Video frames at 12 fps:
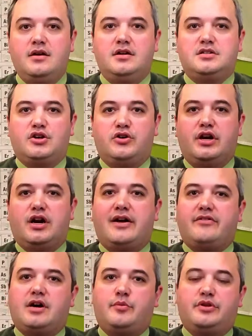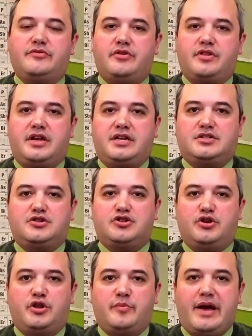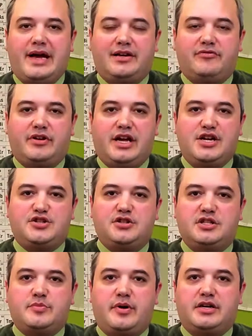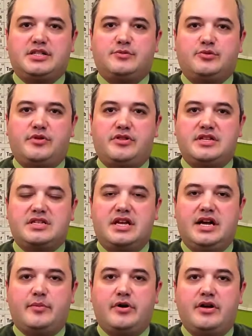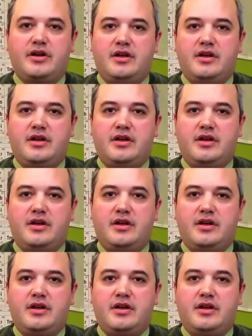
So here I have a couple different things to show you the magnification that's possible with this camera.